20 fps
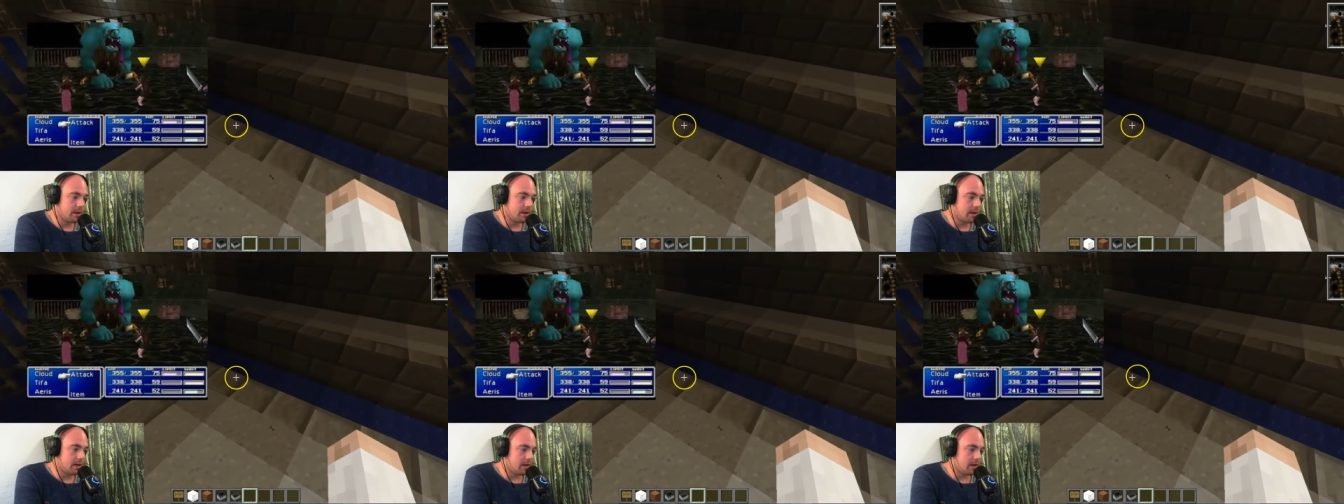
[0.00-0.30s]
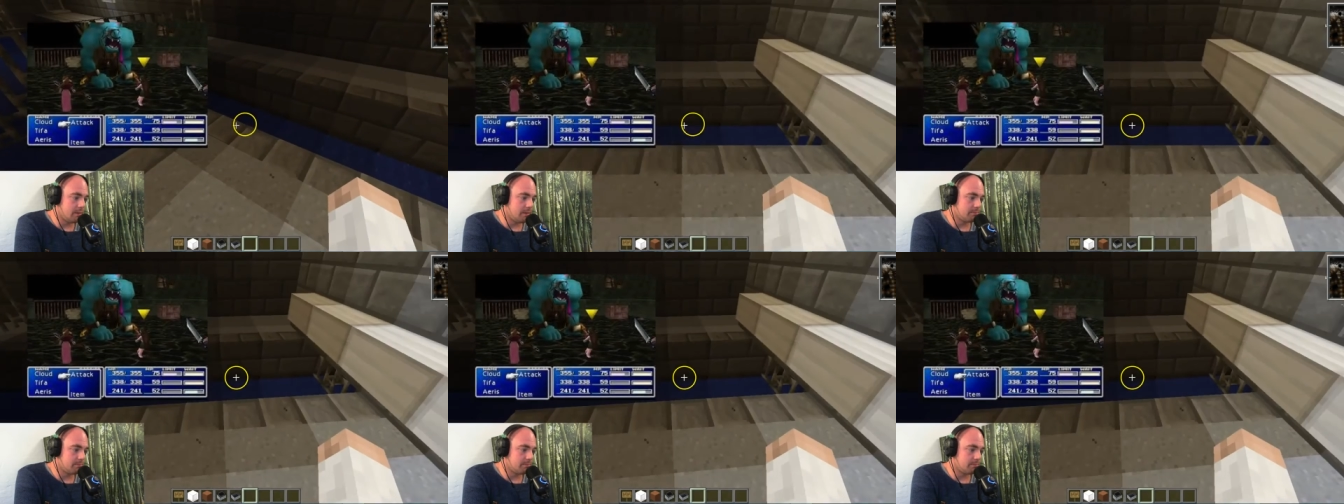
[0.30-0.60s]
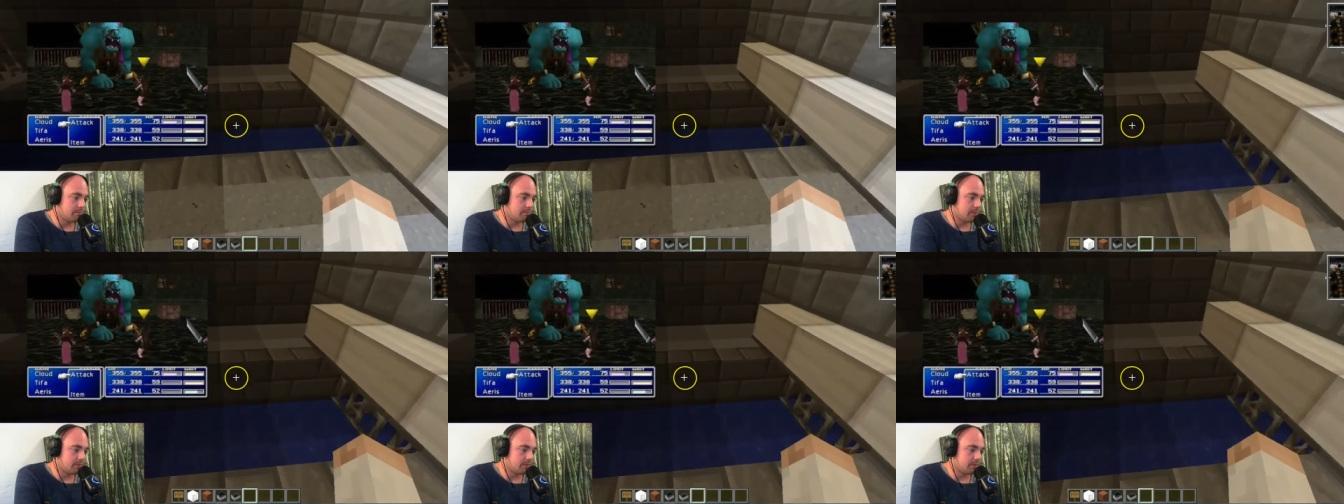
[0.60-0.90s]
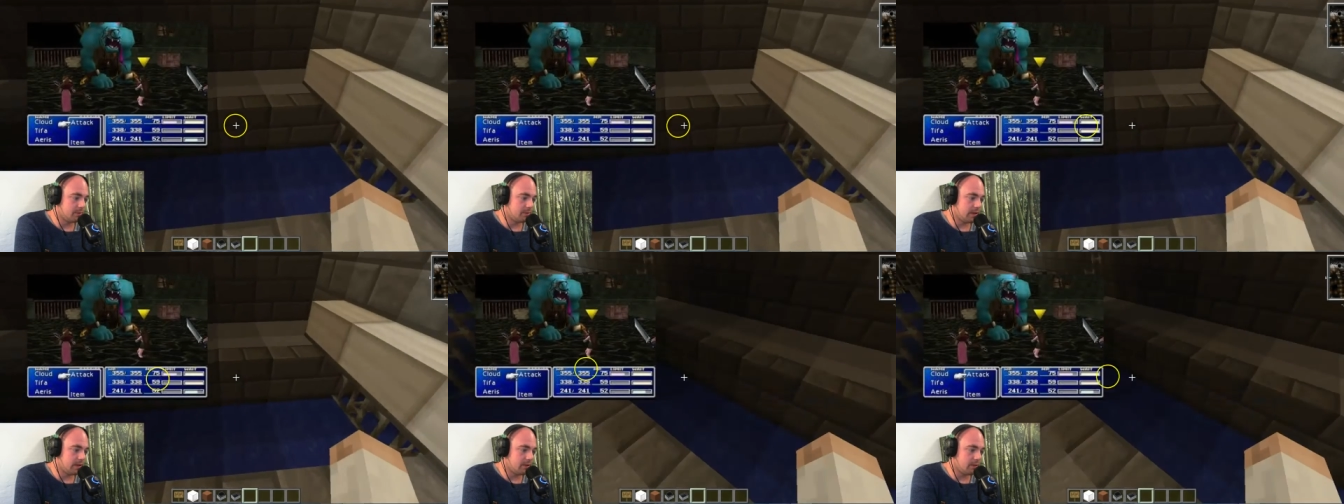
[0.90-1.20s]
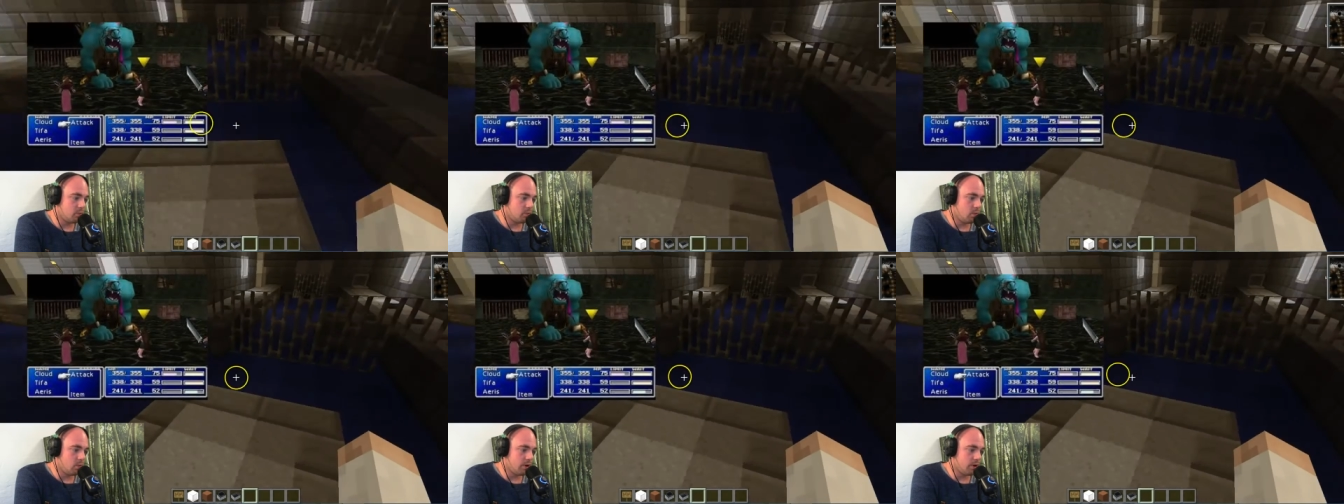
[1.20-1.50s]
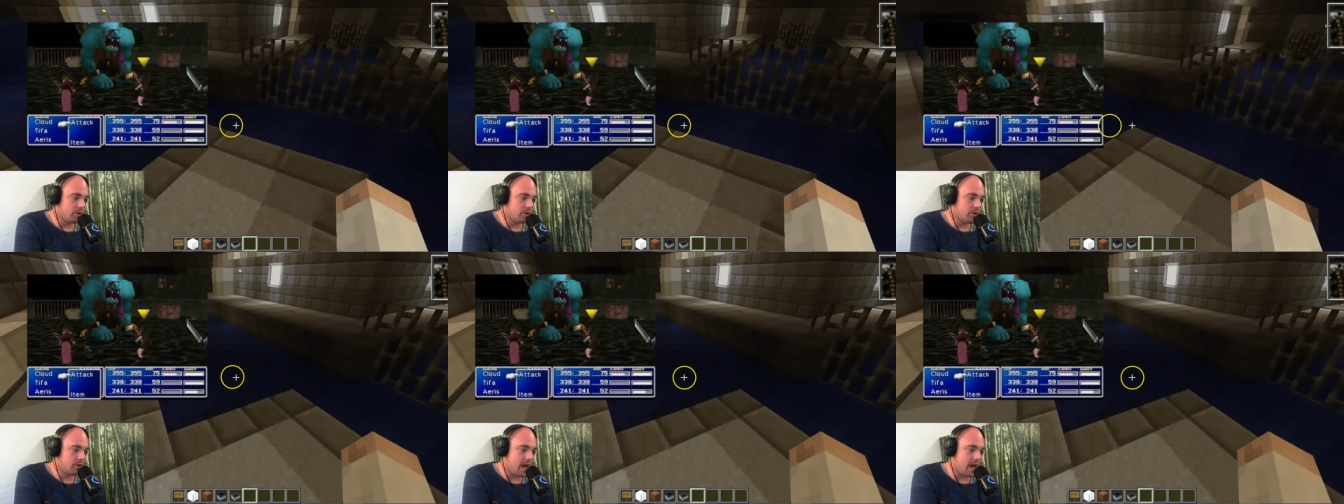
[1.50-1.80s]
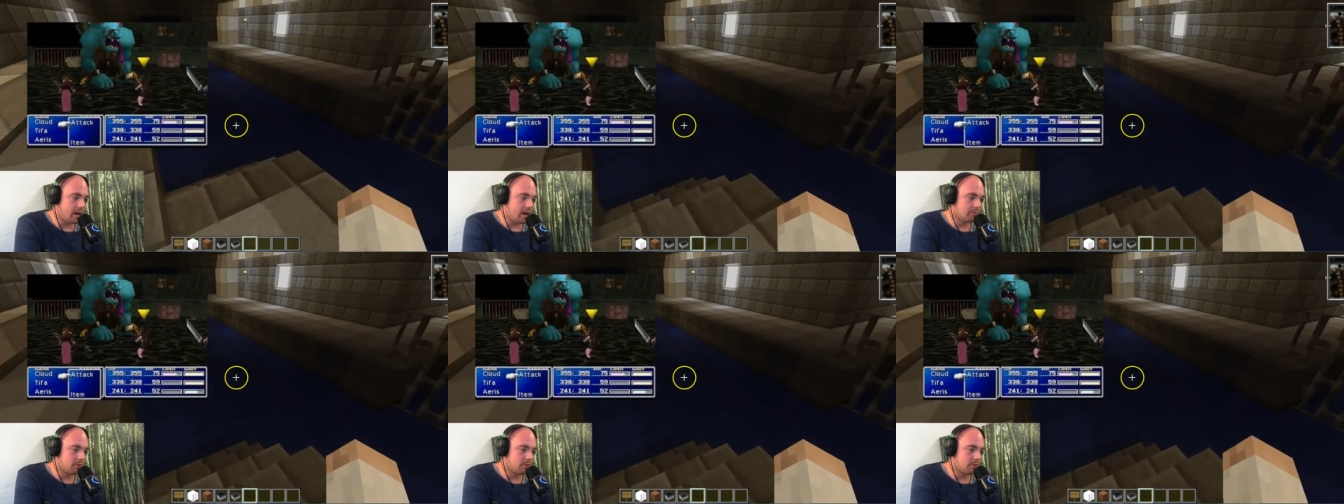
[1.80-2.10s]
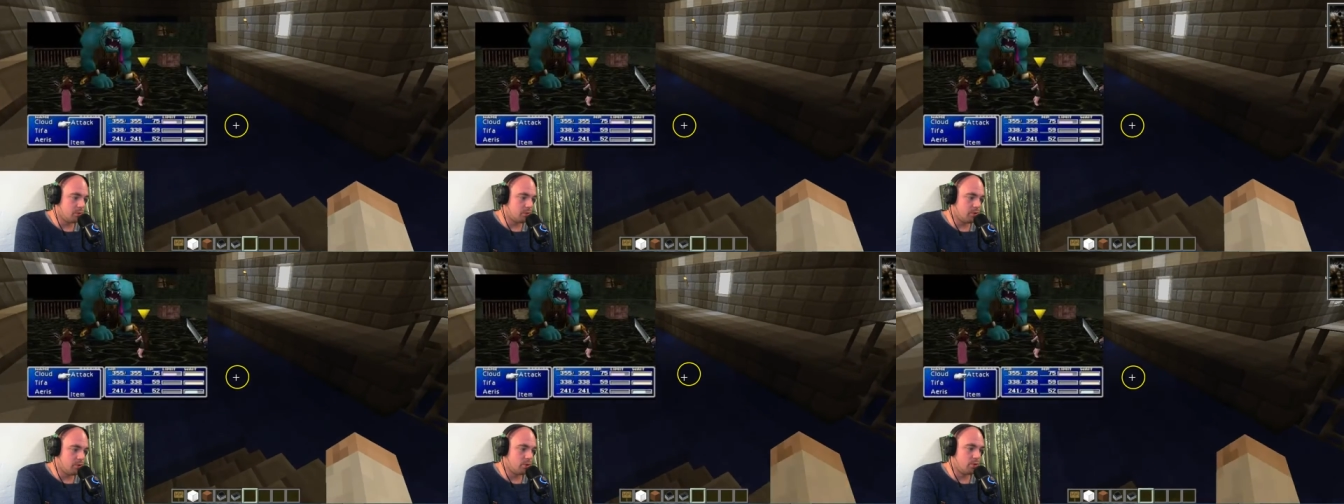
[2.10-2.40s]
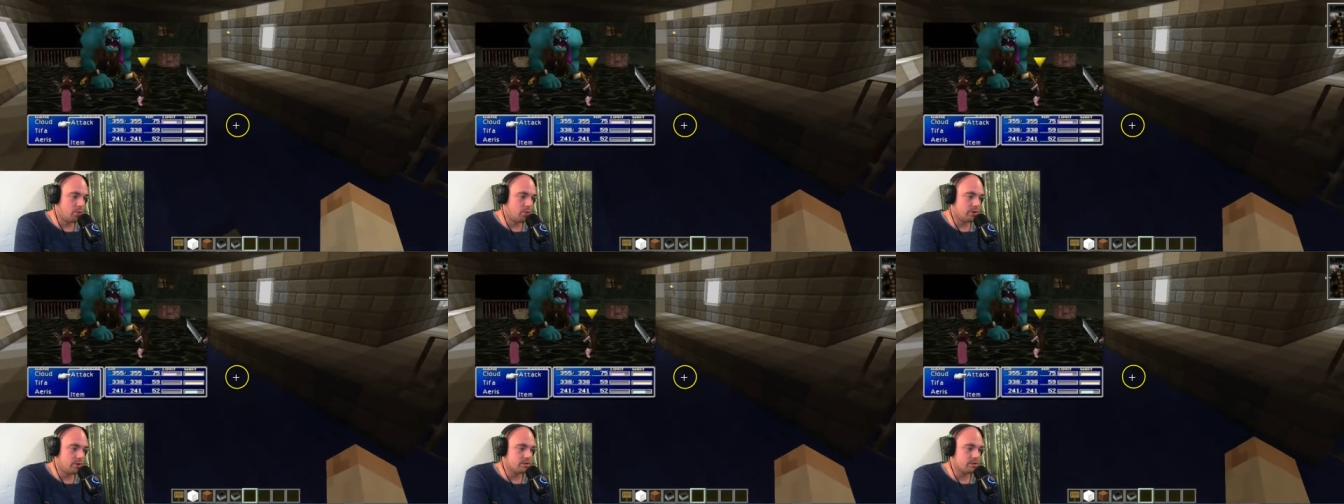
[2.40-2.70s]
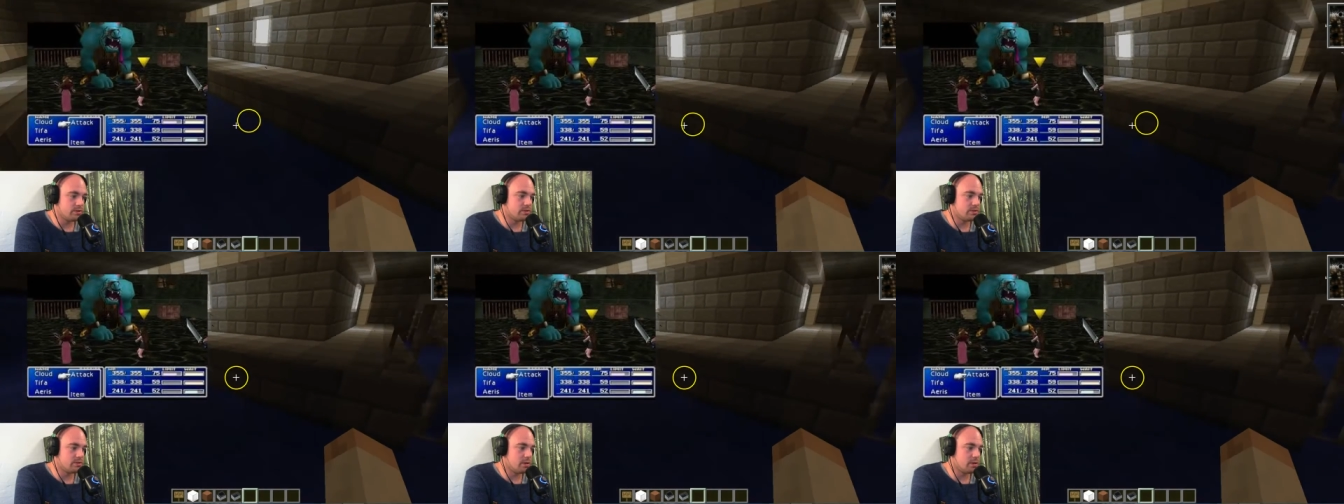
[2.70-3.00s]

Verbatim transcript: um, like a water animal with horns.